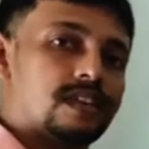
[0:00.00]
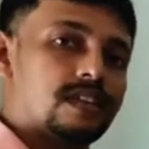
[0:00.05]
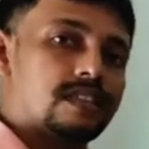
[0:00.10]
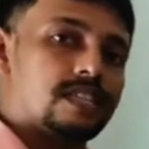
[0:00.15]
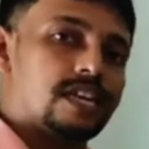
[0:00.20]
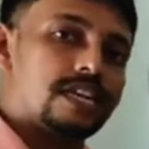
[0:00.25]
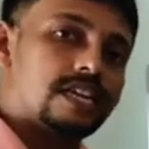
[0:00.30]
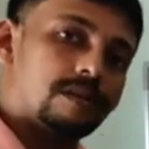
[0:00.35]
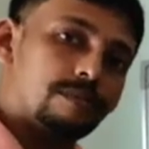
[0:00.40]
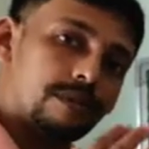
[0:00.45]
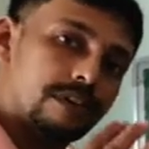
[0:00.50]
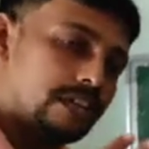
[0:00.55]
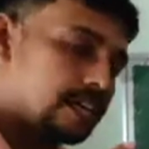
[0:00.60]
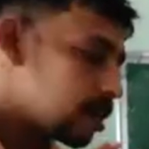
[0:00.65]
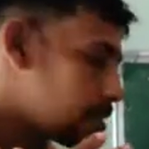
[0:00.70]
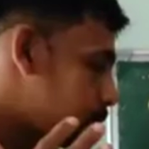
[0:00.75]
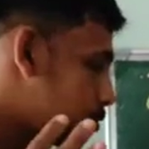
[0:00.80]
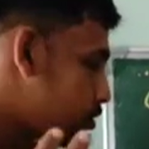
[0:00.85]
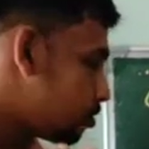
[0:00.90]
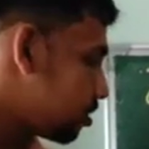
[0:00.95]
They are depending
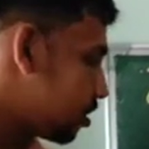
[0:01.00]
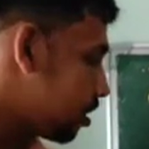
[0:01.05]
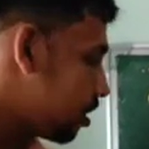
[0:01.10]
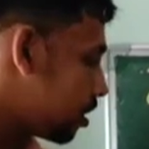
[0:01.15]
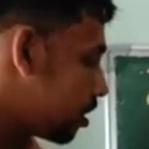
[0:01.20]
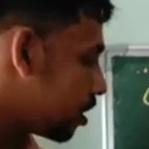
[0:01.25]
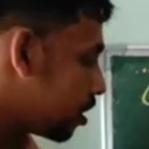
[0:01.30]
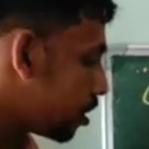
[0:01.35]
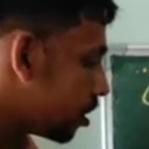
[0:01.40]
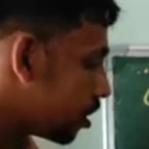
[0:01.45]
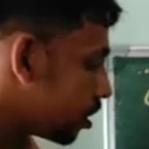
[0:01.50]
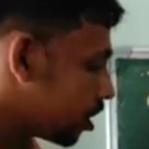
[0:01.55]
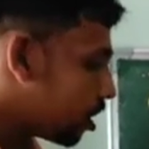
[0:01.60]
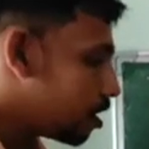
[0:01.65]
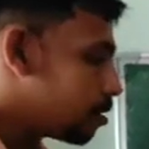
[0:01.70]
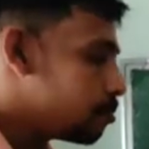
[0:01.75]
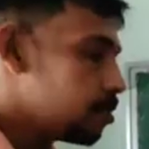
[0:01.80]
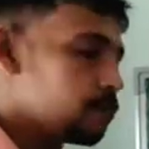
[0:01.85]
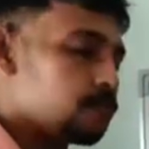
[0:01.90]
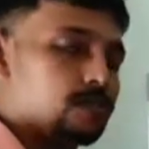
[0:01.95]
upon the
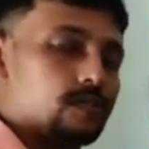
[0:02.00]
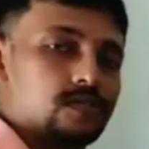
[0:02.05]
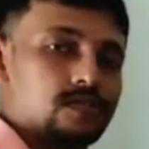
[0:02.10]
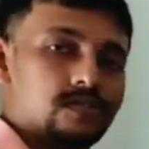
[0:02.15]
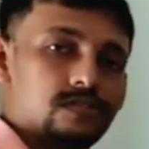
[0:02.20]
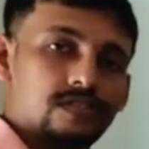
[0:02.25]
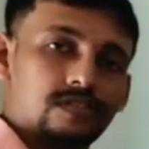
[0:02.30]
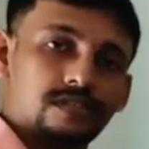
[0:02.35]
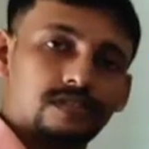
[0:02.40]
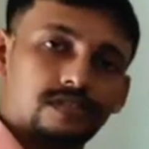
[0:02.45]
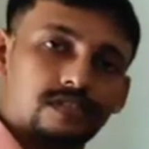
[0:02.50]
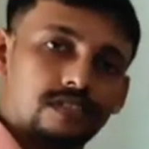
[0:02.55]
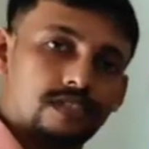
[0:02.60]
herbivores.